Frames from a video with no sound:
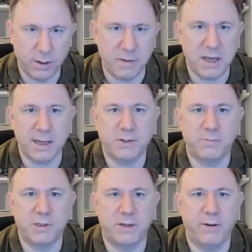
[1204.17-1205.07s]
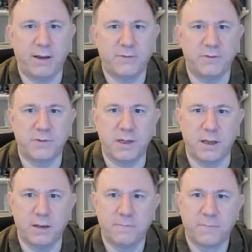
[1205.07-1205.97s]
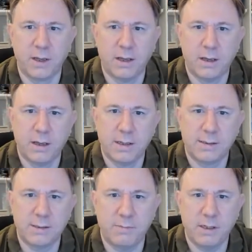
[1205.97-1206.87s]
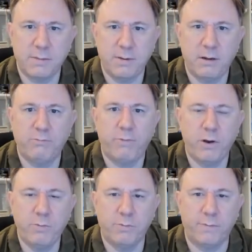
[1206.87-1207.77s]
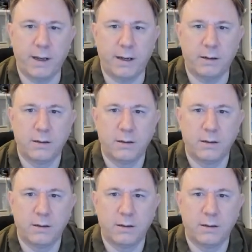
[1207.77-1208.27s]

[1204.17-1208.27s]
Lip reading: I mean, yes, obviously you have to have seen it. Someone is a big Rome fan.